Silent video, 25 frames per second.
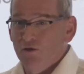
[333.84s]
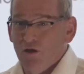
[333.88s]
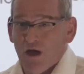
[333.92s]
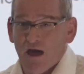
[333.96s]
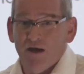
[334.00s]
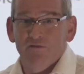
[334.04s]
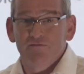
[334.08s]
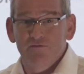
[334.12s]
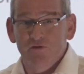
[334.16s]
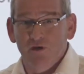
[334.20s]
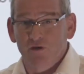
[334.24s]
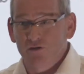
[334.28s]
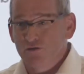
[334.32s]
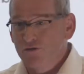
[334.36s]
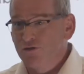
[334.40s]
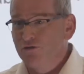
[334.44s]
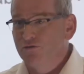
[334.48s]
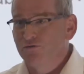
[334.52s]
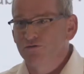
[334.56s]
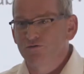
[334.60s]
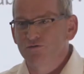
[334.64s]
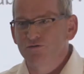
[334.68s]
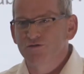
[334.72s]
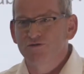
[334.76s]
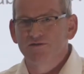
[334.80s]
have not
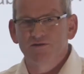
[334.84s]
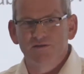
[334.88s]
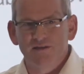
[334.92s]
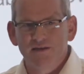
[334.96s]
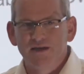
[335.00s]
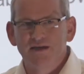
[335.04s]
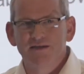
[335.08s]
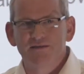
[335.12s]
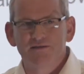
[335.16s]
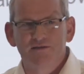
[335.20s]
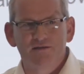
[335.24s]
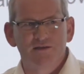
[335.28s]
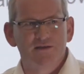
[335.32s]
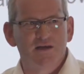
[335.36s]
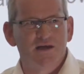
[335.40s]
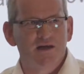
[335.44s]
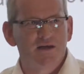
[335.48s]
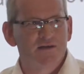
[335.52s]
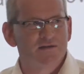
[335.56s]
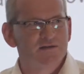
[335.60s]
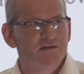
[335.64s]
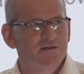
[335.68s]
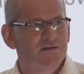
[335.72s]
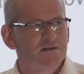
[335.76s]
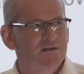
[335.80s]
used the
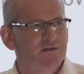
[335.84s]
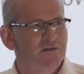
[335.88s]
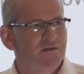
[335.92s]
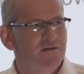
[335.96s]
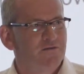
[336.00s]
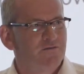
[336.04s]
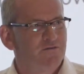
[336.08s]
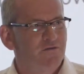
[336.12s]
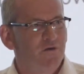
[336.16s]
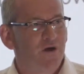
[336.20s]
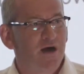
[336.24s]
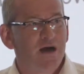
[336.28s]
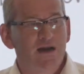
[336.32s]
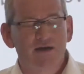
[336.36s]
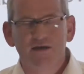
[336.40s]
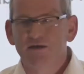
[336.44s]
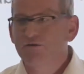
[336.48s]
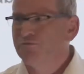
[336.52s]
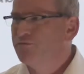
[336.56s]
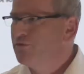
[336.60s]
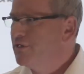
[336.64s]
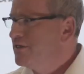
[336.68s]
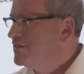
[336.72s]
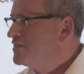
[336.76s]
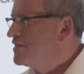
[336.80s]
internet for
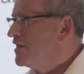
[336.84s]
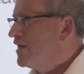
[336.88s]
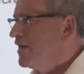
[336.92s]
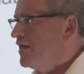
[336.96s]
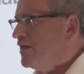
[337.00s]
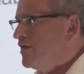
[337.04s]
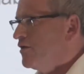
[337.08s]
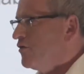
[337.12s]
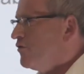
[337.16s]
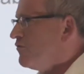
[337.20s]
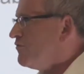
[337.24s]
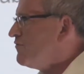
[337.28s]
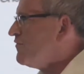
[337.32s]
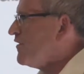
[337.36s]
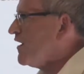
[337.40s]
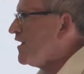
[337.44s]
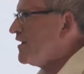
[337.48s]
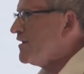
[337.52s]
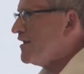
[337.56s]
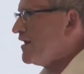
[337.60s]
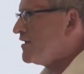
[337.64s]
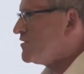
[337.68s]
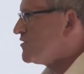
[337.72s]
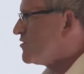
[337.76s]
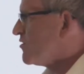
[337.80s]
any retail or
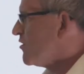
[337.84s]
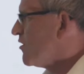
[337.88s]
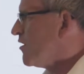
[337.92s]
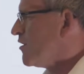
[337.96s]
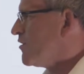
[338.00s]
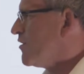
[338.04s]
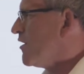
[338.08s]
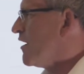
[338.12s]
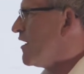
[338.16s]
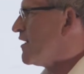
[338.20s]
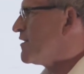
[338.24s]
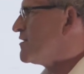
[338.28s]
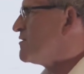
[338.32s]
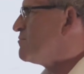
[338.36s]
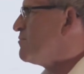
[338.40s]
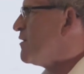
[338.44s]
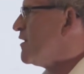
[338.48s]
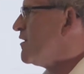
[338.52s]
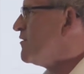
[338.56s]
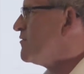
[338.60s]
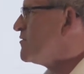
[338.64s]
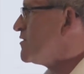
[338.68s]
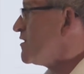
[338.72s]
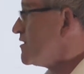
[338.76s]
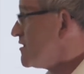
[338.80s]
finance or other
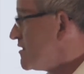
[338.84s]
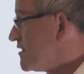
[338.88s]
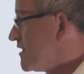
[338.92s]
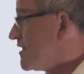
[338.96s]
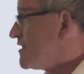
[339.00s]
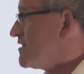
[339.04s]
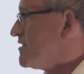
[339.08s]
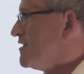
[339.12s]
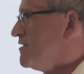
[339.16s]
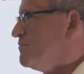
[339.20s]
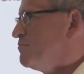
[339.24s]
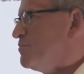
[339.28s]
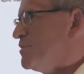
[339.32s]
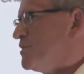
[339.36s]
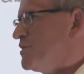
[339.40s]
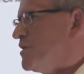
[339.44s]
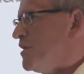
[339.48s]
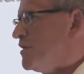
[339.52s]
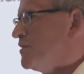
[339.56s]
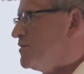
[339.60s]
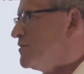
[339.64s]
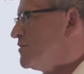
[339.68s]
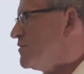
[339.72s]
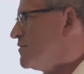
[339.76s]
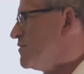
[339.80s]
experience.
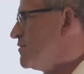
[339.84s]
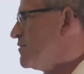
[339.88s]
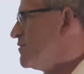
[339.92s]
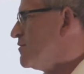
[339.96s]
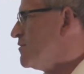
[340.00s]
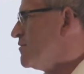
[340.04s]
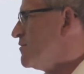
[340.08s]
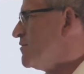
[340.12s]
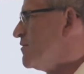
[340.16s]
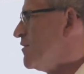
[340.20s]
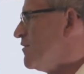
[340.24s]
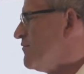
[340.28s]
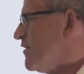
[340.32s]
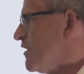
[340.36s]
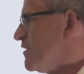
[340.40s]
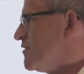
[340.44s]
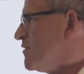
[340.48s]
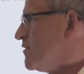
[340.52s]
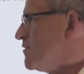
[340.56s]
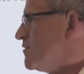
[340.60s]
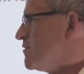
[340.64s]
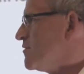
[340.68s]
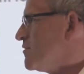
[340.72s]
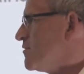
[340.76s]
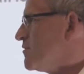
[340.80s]
16% of
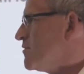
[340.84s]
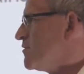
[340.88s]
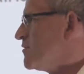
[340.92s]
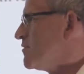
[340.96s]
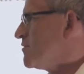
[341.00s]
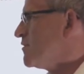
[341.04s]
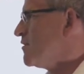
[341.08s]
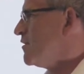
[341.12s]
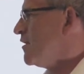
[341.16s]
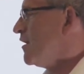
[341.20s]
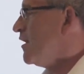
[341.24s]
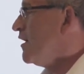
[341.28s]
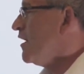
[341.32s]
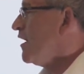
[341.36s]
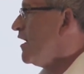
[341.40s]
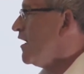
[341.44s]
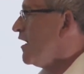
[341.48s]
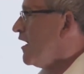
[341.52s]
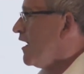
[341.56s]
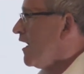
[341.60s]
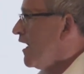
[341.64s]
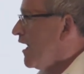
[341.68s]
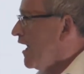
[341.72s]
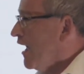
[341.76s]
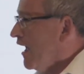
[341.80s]
adults.
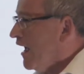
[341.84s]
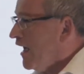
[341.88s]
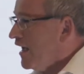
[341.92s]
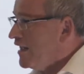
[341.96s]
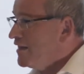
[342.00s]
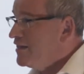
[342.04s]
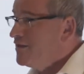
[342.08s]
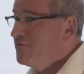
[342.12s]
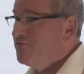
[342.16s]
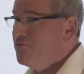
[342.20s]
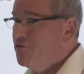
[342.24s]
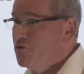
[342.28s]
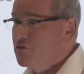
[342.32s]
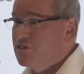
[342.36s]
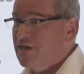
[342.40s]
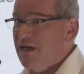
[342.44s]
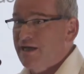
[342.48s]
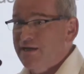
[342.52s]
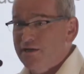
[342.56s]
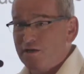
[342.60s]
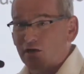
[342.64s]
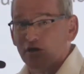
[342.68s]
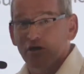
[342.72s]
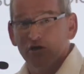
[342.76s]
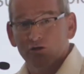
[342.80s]
And if you
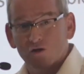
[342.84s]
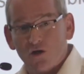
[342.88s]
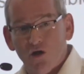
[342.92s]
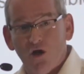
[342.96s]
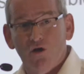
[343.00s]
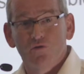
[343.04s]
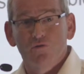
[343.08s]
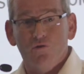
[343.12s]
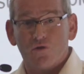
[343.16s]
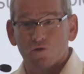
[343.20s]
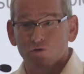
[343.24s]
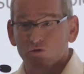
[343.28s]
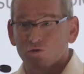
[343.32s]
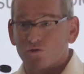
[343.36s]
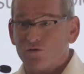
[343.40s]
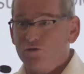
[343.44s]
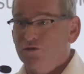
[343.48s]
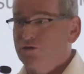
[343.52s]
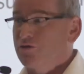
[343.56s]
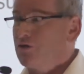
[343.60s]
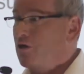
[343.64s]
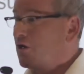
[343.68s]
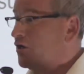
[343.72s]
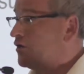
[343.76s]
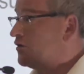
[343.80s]
take our
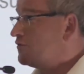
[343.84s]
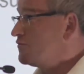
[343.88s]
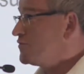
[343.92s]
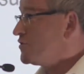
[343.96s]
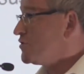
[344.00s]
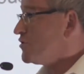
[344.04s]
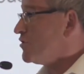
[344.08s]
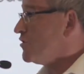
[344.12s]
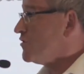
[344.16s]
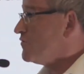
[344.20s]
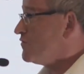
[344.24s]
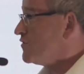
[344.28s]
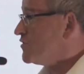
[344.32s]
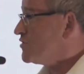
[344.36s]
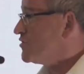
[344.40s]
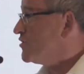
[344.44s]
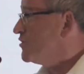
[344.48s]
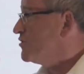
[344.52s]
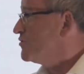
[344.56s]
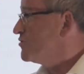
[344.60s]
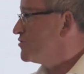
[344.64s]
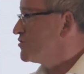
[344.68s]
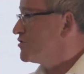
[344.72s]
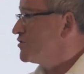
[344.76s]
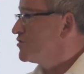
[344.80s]
cohort of service
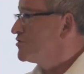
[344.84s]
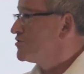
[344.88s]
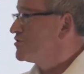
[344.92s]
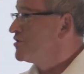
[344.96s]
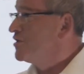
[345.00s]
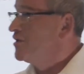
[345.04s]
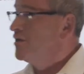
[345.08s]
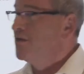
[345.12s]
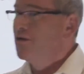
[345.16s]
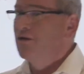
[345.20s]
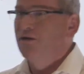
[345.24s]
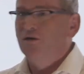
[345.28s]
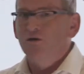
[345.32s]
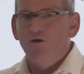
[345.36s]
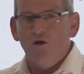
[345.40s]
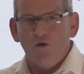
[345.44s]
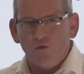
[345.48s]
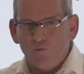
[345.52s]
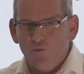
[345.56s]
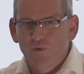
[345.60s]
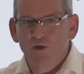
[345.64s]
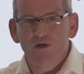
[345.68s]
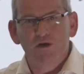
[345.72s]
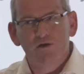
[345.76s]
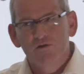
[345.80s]
users,
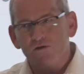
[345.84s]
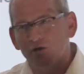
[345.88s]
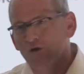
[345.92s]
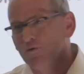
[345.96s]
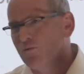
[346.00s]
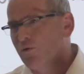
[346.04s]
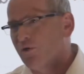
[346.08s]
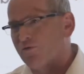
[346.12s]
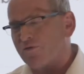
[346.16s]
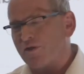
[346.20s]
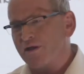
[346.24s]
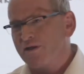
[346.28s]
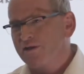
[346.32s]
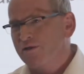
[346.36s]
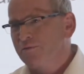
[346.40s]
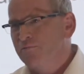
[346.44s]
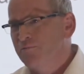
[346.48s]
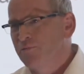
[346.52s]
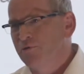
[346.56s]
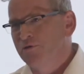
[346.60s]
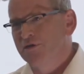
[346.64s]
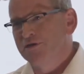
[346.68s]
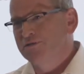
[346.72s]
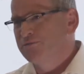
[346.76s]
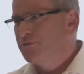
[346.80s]
we don't know what that
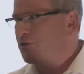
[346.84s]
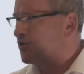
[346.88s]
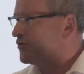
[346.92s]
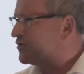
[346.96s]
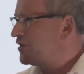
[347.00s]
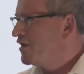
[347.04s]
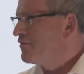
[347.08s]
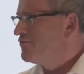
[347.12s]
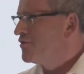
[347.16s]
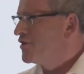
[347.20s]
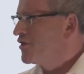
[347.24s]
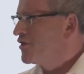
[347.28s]
number is. We haven't